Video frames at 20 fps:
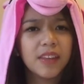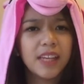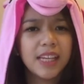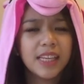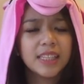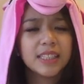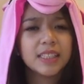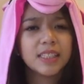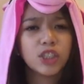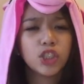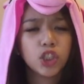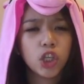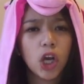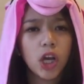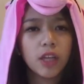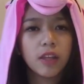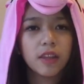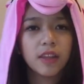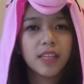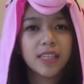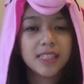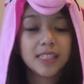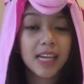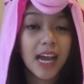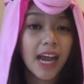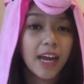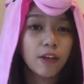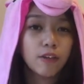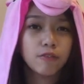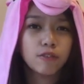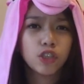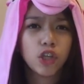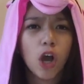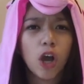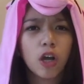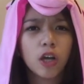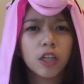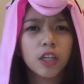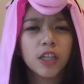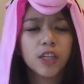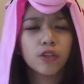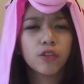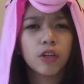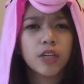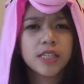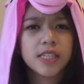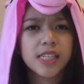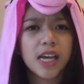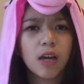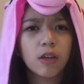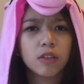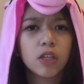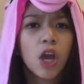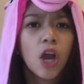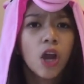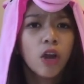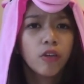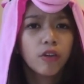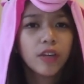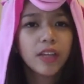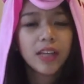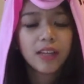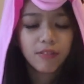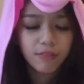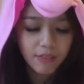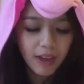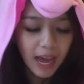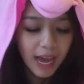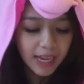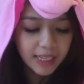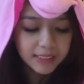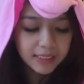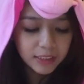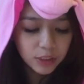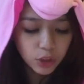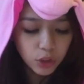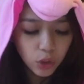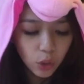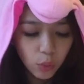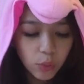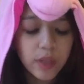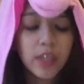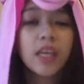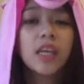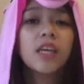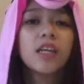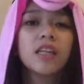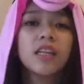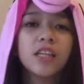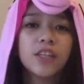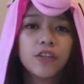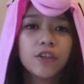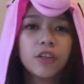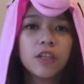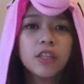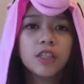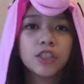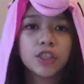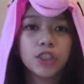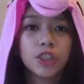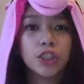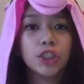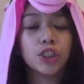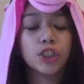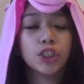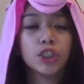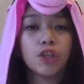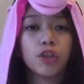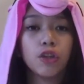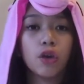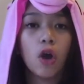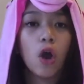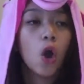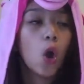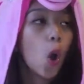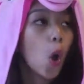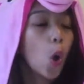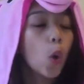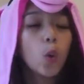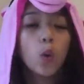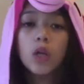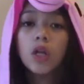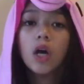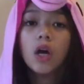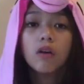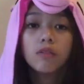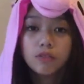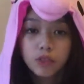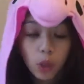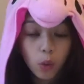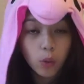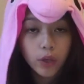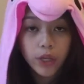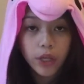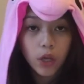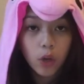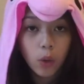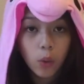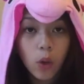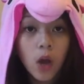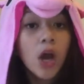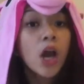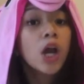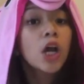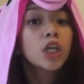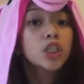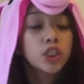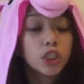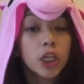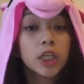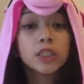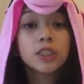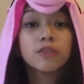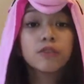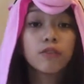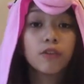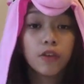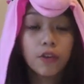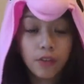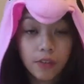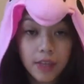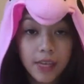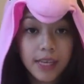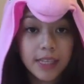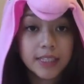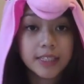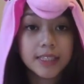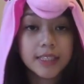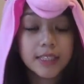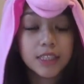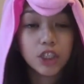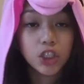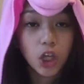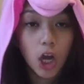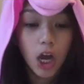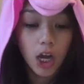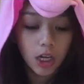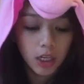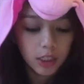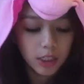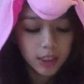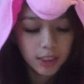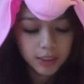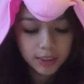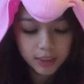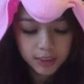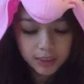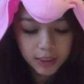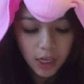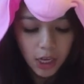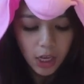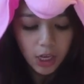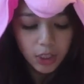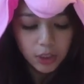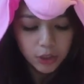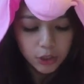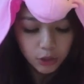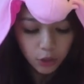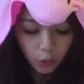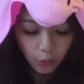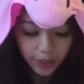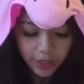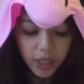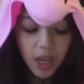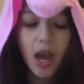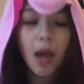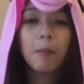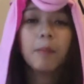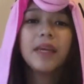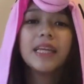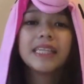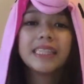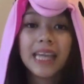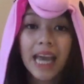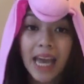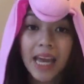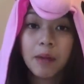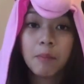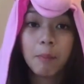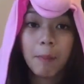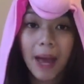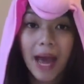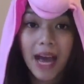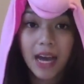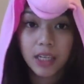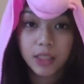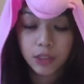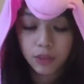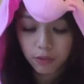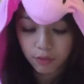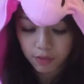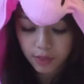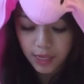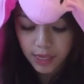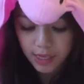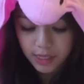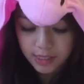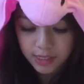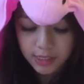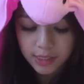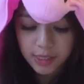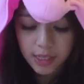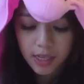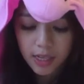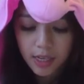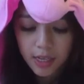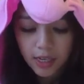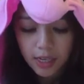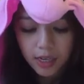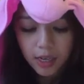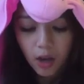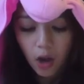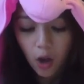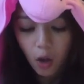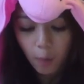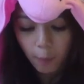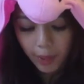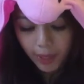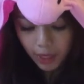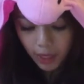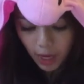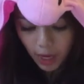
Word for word: these this kind of chocolate runs out really fast so he literally searched the whole of Tokyo just for these chocolates so he got me 10 packs of these. Oh my